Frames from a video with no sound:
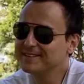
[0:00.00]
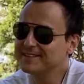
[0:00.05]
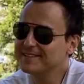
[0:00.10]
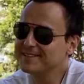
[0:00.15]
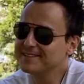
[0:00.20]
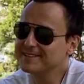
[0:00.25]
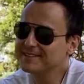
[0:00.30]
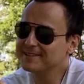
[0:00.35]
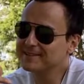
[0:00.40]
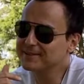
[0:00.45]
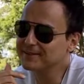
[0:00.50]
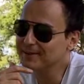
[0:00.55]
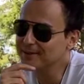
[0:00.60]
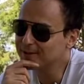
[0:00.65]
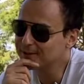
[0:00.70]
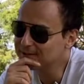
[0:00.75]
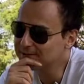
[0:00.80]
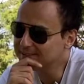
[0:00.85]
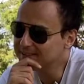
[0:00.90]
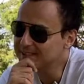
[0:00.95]
days in a
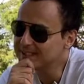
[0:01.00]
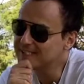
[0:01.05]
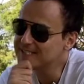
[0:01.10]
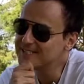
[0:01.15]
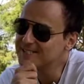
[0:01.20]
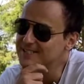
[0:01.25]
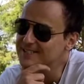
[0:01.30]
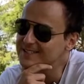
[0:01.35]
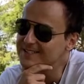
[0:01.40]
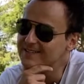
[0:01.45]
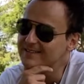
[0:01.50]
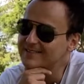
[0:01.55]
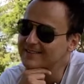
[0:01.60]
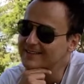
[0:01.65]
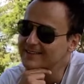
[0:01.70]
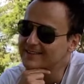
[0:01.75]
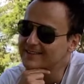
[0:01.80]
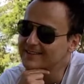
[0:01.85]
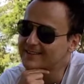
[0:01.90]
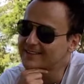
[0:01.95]
row, like
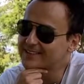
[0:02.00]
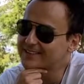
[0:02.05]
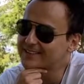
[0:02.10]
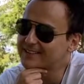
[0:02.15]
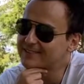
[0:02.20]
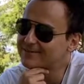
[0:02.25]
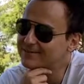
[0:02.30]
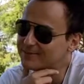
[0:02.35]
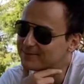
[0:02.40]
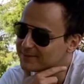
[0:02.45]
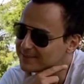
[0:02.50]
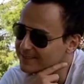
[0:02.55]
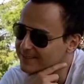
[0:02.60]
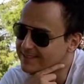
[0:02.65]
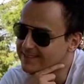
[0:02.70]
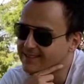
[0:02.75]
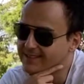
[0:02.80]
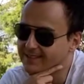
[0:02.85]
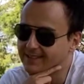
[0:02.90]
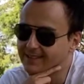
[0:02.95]
GTII, and
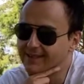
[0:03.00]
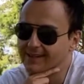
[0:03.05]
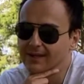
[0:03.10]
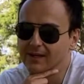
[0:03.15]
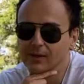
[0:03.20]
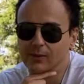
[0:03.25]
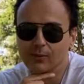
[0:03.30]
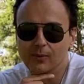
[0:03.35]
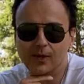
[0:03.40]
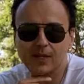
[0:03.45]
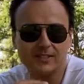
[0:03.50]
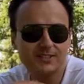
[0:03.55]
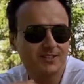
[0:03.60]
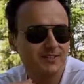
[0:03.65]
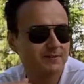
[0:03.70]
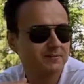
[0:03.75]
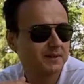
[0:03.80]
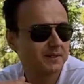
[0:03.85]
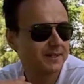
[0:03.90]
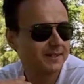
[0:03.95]
everybody's like
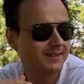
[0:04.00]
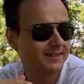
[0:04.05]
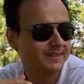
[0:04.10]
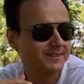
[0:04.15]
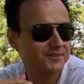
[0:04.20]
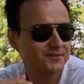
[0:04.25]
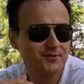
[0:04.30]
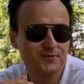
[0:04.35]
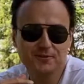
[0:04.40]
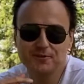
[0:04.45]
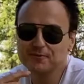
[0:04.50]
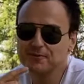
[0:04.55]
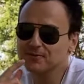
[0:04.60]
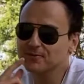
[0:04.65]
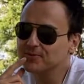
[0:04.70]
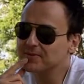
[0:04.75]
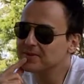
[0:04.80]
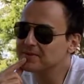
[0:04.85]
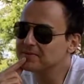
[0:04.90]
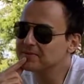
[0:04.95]
watching my uh, YouTube
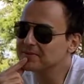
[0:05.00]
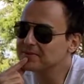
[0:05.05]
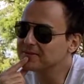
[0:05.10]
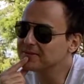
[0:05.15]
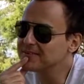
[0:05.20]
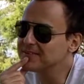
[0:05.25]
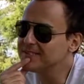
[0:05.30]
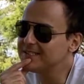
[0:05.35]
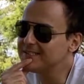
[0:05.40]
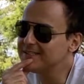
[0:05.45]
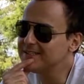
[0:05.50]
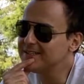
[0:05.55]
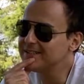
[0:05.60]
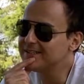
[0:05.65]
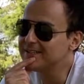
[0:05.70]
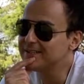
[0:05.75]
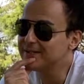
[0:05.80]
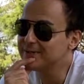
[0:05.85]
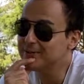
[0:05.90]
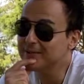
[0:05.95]
streams on
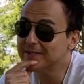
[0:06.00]
GTI.